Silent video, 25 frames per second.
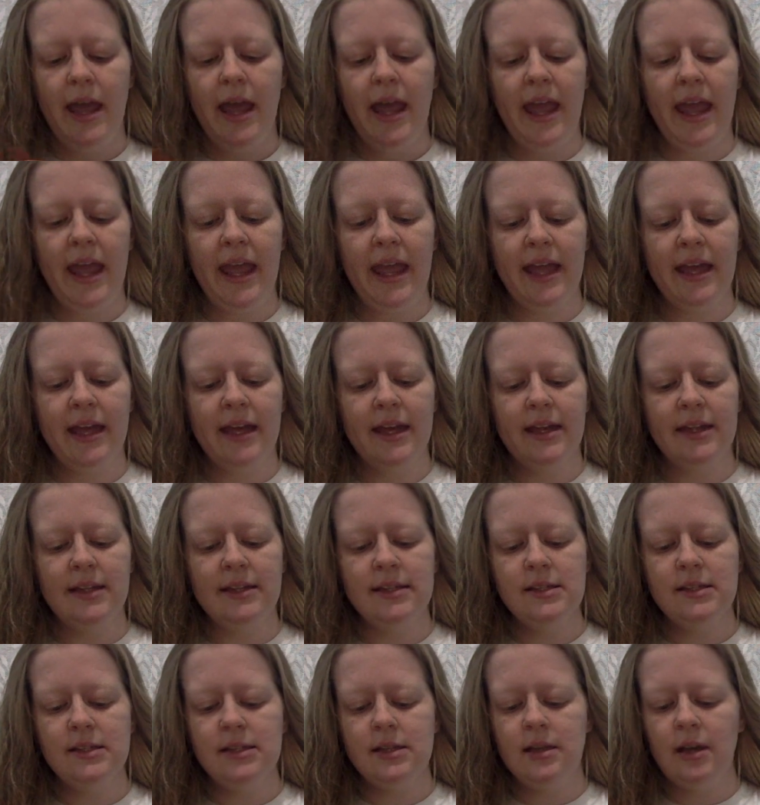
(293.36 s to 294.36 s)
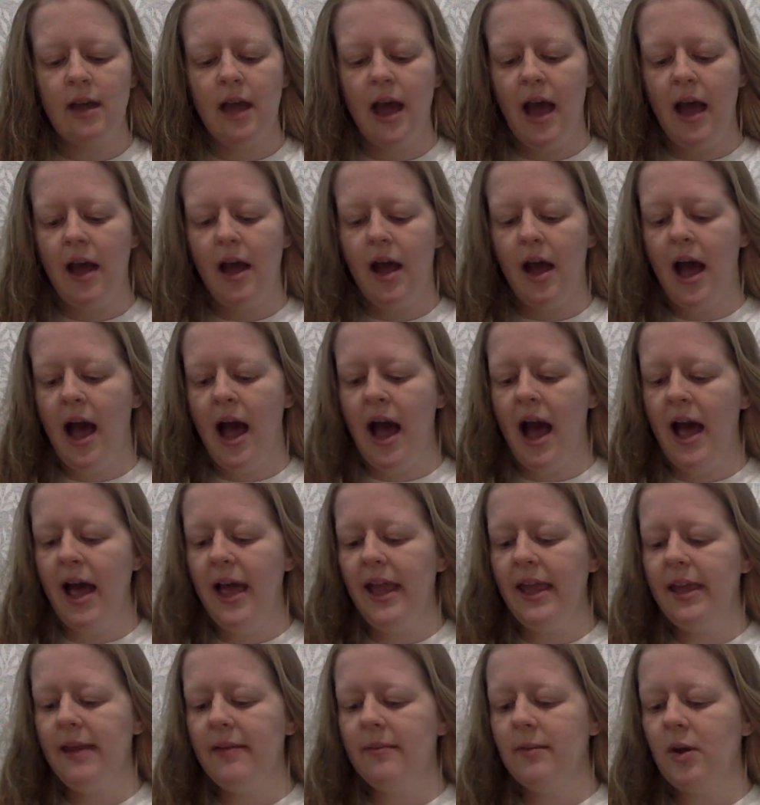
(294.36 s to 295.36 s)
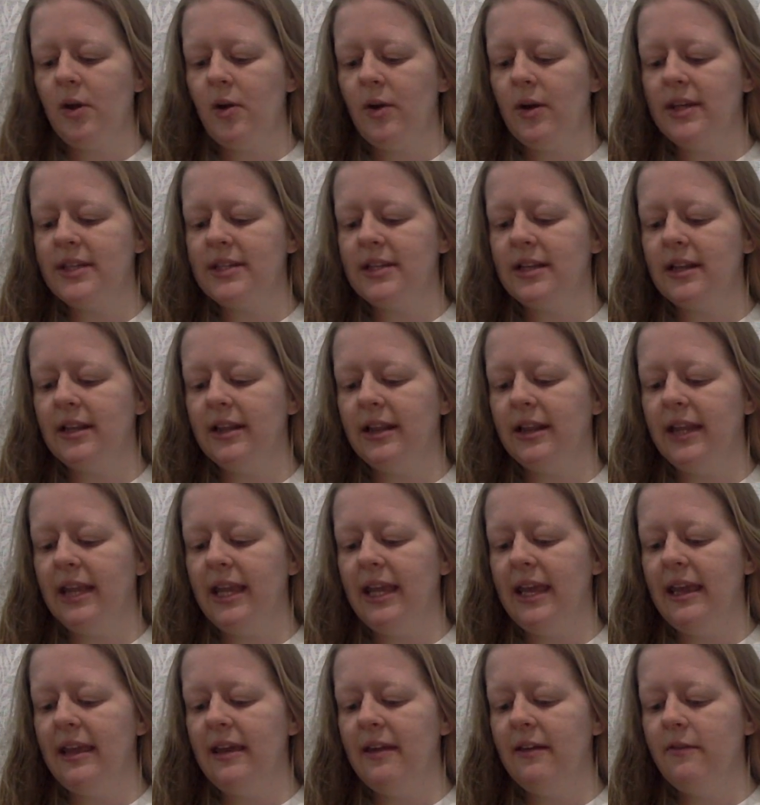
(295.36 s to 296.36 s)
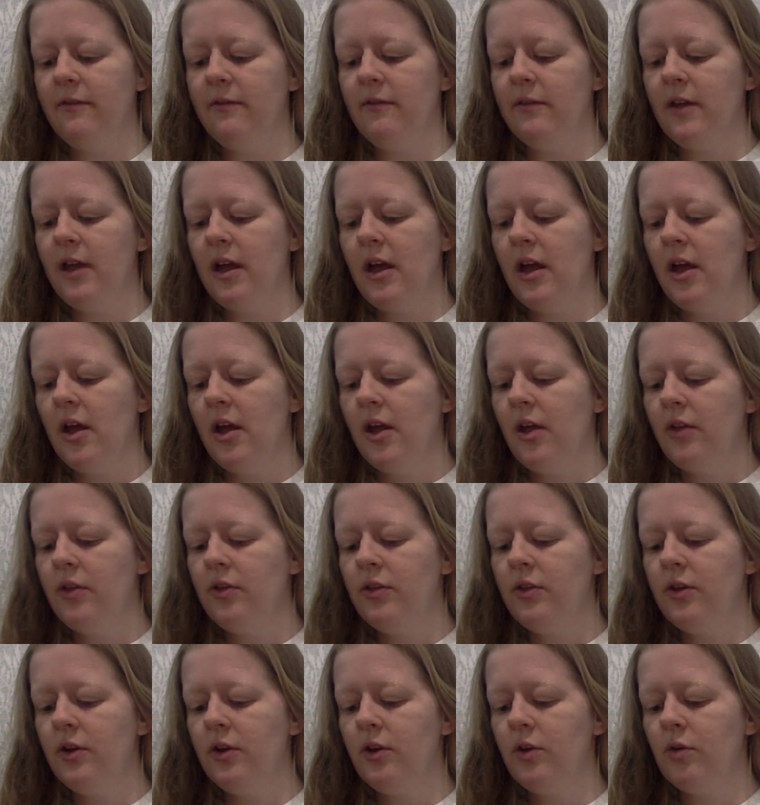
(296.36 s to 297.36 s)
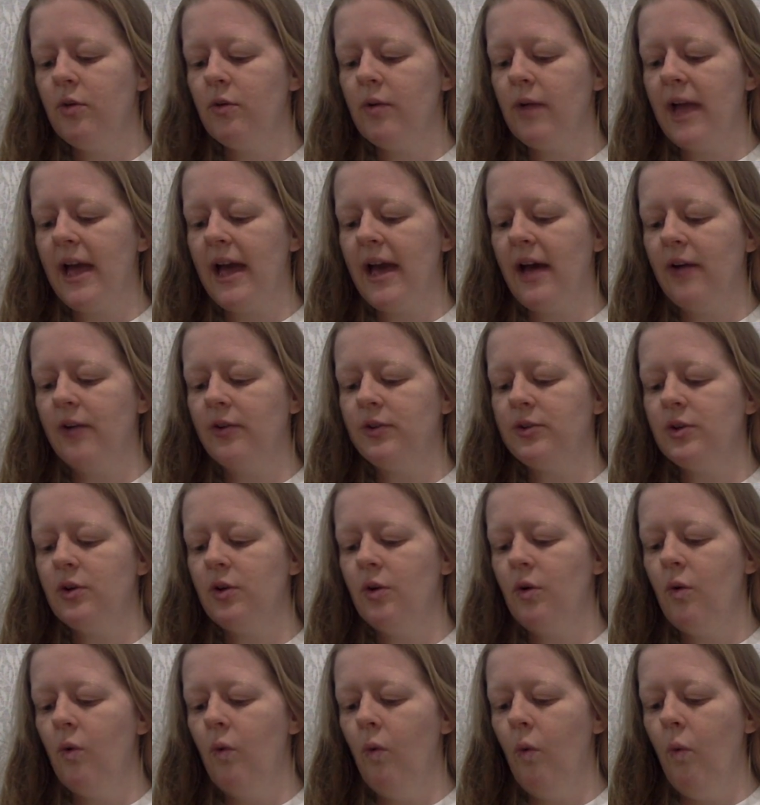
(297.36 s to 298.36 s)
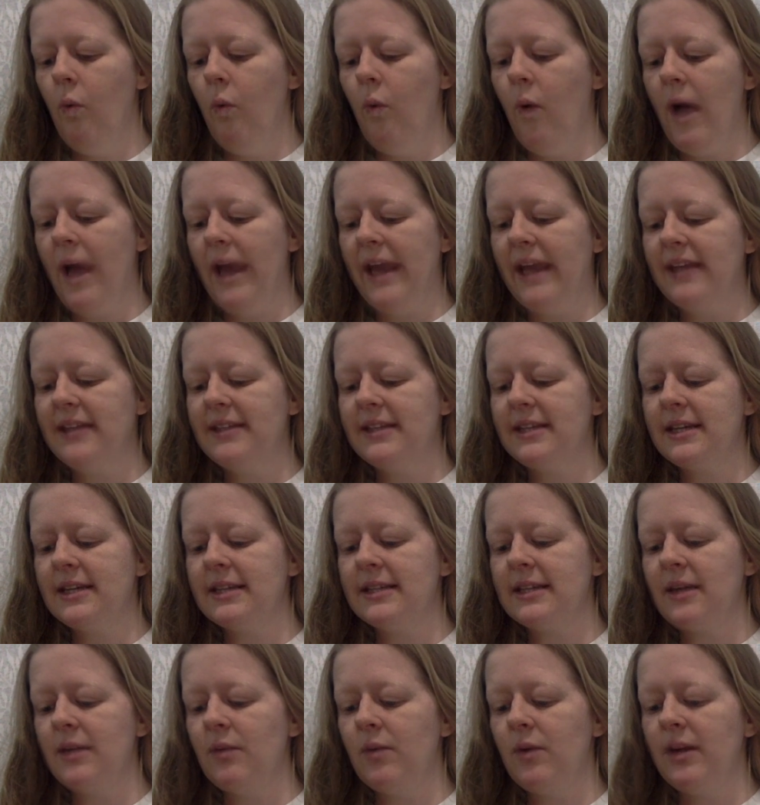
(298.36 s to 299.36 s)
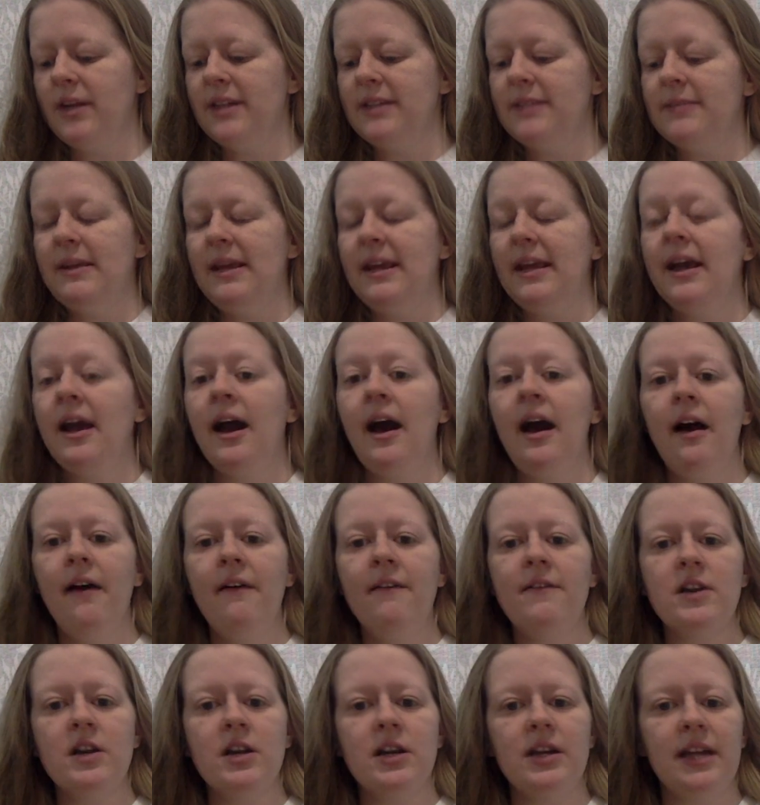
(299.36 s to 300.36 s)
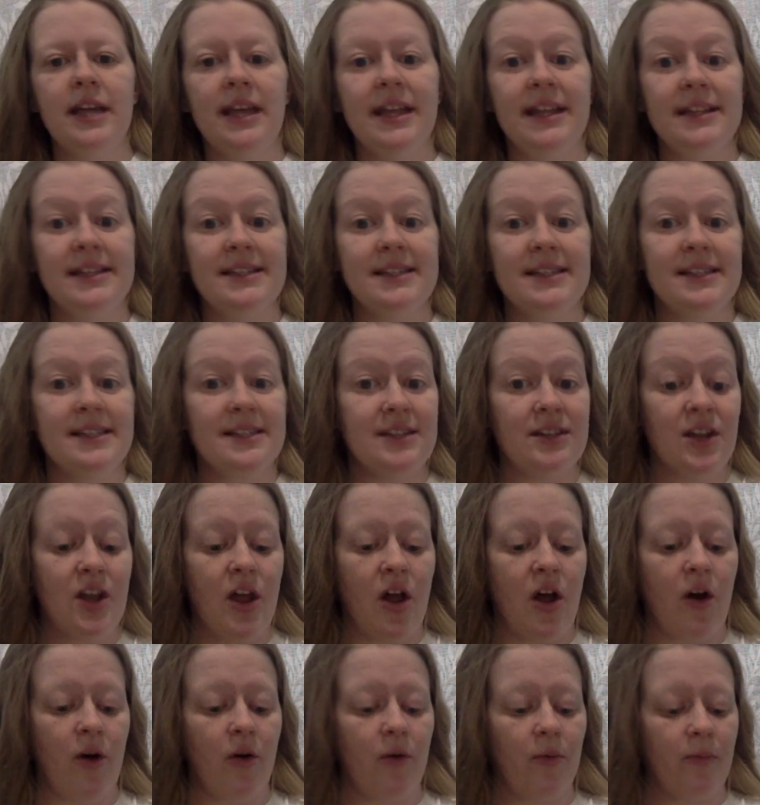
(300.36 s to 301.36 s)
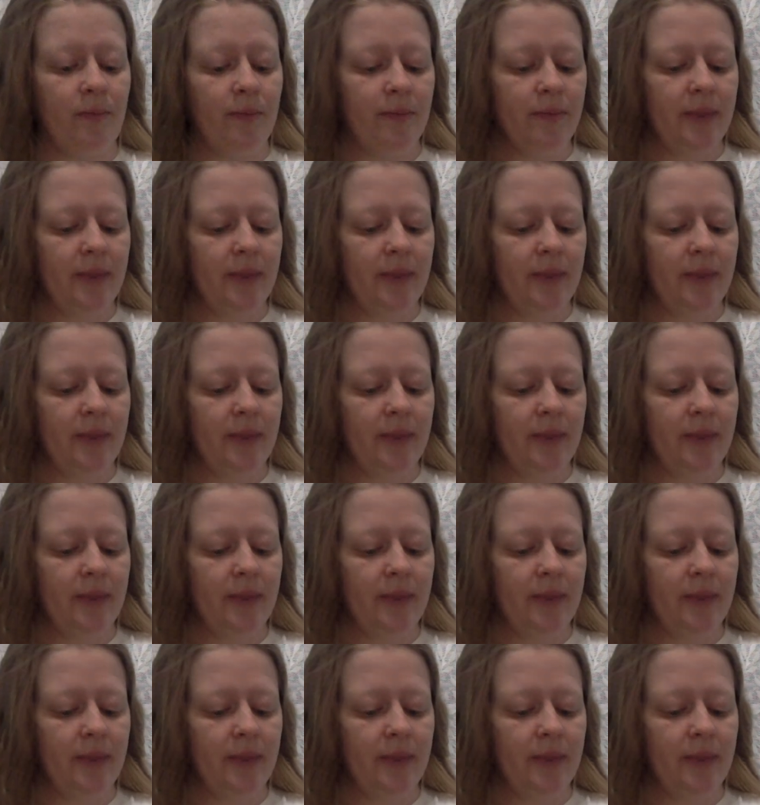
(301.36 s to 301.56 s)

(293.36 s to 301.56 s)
And I am going to leave the ground white because I want it to be covered in snow.